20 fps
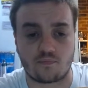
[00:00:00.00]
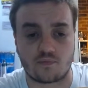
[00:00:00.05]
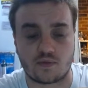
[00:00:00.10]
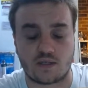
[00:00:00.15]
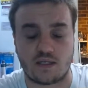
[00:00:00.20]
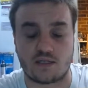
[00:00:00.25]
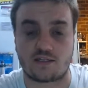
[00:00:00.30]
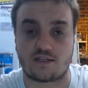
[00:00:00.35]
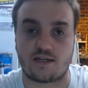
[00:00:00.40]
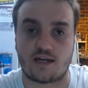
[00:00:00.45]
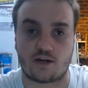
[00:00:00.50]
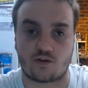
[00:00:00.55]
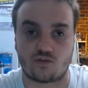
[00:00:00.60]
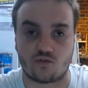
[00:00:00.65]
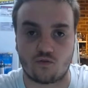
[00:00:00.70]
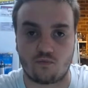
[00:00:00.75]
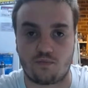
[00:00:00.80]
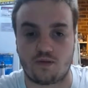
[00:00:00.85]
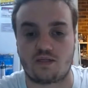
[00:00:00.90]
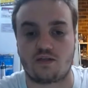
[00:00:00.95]

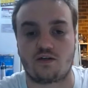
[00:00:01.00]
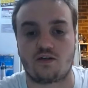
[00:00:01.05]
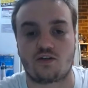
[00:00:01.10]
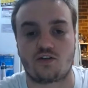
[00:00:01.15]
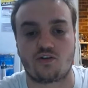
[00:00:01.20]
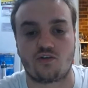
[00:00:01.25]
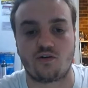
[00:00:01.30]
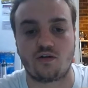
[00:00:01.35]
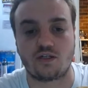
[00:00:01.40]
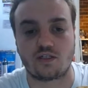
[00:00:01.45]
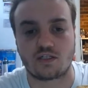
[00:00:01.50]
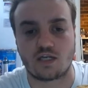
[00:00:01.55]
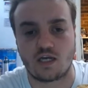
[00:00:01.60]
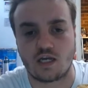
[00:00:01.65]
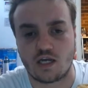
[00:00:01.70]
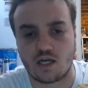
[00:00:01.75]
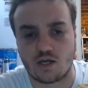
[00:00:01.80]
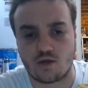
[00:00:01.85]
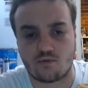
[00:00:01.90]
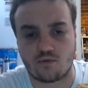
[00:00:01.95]
International Bitterness Units,
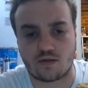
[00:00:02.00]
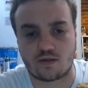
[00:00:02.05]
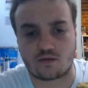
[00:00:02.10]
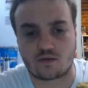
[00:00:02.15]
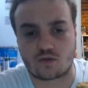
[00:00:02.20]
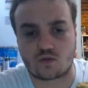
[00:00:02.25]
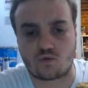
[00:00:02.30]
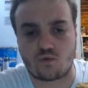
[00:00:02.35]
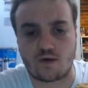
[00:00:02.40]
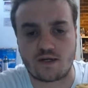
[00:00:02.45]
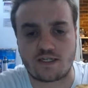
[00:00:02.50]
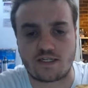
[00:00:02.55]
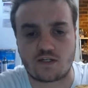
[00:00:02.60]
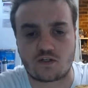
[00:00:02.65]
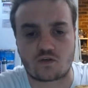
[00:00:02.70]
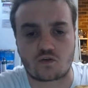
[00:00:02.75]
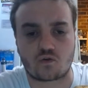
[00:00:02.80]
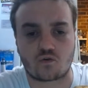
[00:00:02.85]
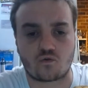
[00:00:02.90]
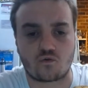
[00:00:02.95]
with
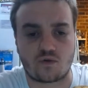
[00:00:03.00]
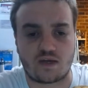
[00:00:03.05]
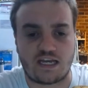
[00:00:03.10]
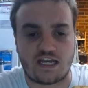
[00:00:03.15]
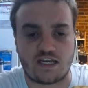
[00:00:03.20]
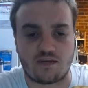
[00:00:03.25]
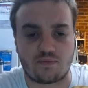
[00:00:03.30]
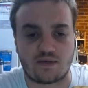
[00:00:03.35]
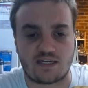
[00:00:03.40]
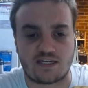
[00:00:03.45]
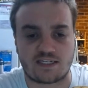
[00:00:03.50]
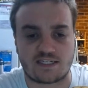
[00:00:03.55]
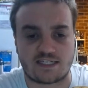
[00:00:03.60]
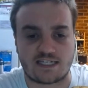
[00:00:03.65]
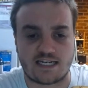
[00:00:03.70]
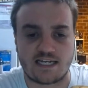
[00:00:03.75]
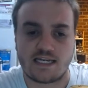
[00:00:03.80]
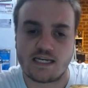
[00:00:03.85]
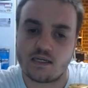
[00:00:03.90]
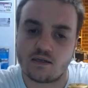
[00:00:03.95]
22
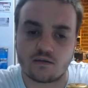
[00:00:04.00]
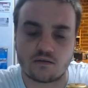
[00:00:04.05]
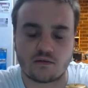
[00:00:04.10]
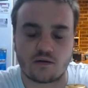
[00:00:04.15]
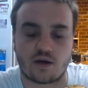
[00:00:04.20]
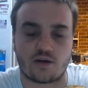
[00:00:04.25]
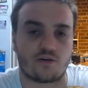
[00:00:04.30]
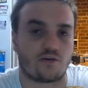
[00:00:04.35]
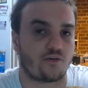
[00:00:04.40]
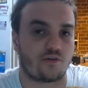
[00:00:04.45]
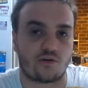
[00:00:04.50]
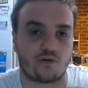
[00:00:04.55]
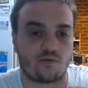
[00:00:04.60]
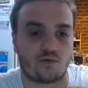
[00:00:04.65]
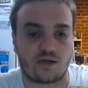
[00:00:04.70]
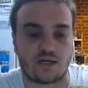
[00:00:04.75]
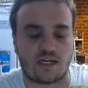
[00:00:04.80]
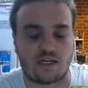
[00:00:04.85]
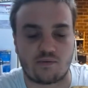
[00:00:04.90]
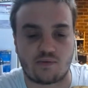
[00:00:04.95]
EBC. I don't know
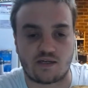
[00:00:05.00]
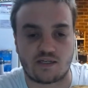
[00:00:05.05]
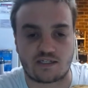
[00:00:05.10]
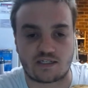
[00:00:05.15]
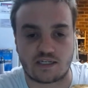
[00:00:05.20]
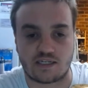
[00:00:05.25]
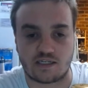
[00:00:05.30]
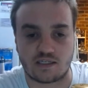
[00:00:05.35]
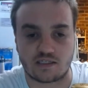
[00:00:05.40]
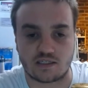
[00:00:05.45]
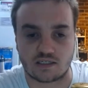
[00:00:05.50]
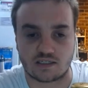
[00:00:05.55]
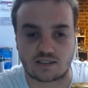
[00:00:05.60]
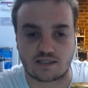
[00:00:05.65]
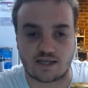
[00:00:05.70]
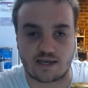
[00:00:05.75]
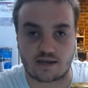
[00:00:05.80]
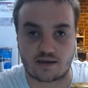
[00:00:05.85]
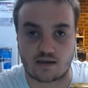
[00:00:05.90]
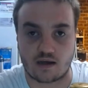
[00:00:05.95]
what EBC is, it's
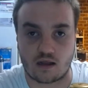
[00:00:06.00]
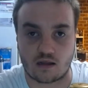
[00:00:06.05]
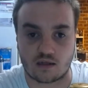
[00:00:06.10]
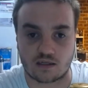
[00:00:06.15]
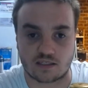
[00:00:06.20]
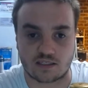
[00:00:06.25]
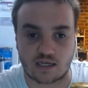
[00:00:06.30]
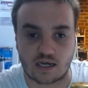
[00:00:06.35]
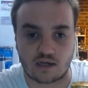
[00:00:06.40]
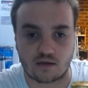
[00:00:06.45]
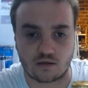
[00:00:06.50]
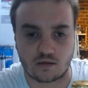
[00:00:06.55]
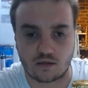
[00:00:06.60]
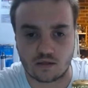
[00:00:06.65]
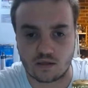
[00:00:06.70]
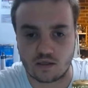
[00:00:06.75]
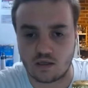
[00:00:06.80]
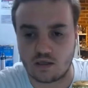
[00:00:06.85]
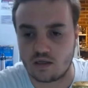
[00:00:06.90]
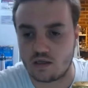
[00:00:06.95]
their colour scale.
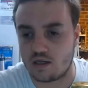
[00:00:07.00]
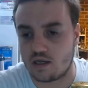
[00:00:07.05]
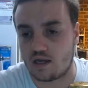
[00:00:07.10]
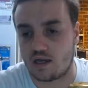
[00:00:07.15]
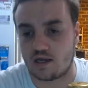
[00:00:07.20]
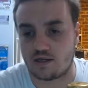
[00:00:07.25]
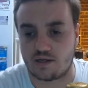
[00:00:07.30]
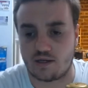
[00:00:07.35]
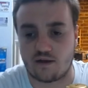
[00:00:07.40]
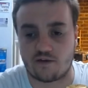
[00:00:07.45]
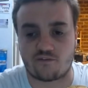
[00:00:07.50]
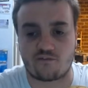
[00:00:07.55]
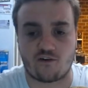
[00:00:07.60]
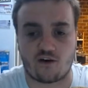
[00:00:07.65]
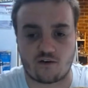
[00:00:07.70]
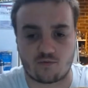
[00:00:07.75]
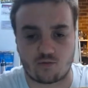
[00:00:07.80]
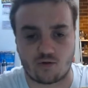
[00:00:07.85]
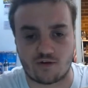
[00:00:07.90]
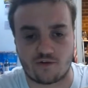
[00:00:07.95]
And yeah,
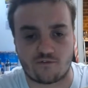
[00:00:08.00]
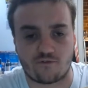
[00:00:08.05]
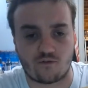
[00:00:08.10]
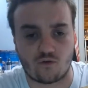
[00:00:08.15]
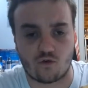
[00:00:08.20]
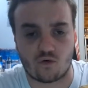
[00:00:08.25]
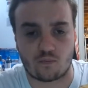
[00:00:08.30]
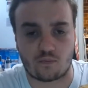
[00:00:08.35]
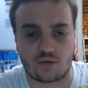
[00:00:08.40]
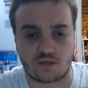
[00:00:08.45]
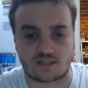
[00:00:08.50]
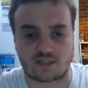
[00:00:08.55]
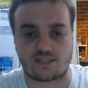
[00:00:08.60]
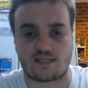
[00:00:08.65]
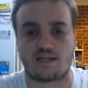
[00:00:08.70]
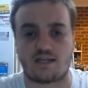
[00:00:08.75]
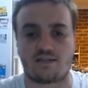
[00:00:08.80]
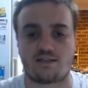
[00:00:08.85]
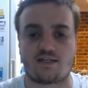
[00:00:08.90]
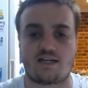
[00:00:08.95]

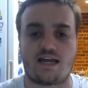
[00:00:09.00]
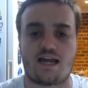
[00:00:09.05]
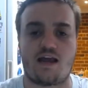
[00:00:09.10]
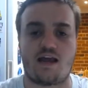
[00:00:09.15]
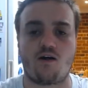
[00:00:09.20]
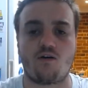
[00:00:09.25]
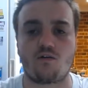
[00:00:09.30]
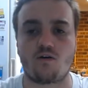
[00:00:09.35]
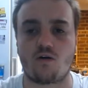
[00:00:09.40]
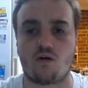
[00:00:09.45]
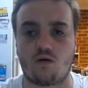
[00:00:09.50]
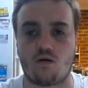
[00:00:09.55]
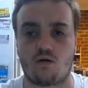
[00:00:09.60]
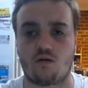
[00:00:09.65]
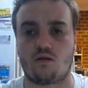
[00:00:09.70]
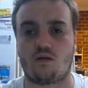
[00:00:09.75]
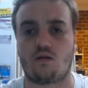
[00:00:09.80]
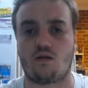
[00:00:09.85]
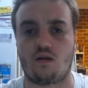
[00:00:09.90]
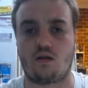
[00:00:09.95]
5.4%
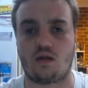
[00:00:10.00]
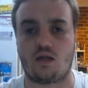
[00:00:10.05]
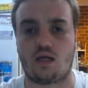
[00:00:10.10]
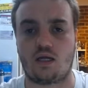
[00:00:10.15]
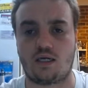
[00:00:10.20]
alcohol.